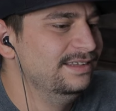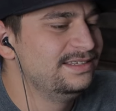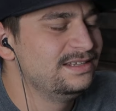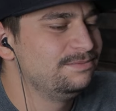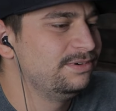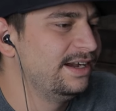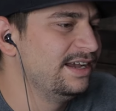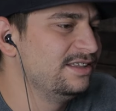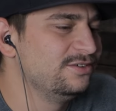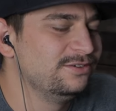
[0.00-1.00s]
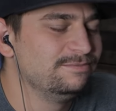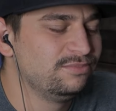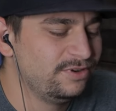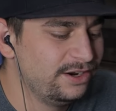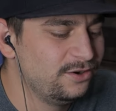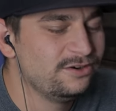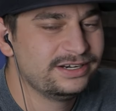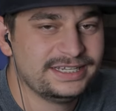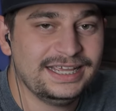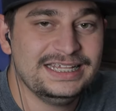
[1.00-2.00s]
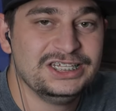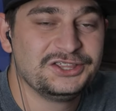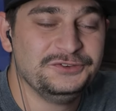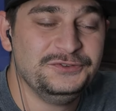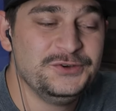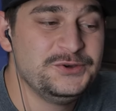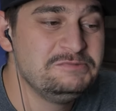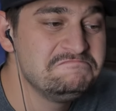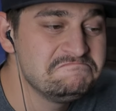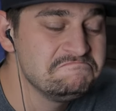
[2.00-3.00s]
You... At least they're prior prioritizing the food.